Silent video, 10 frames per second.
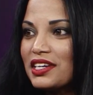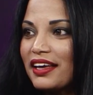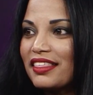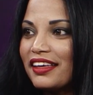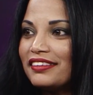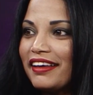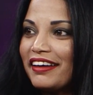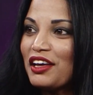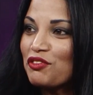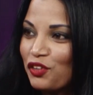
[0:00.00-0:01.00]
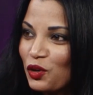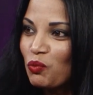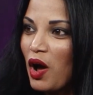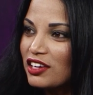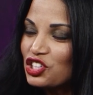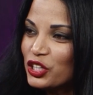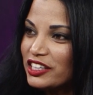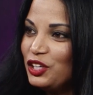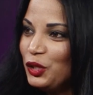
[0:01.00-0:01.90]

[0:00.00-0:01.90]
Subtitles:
I think that if you're watching